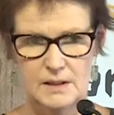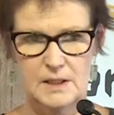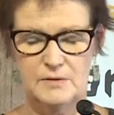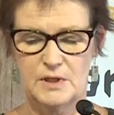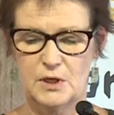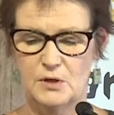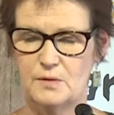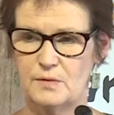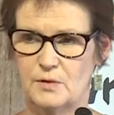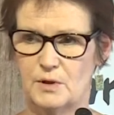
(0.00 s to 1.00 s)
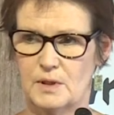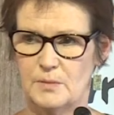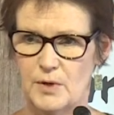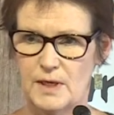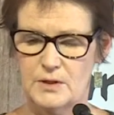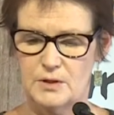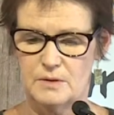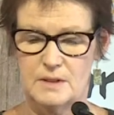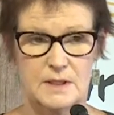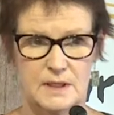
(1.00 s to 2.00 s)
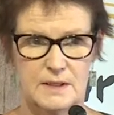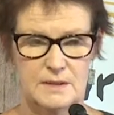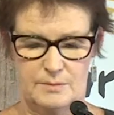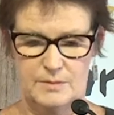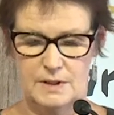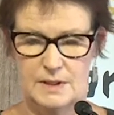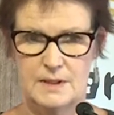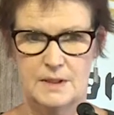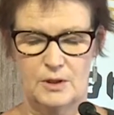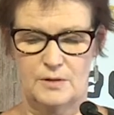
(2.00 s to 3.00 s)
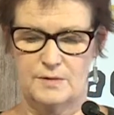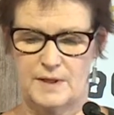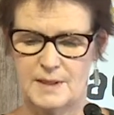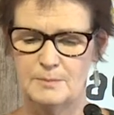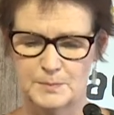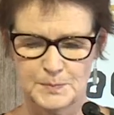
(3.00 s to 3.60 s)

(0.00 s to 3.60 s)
even though for the prac students it's, it is a lot of fun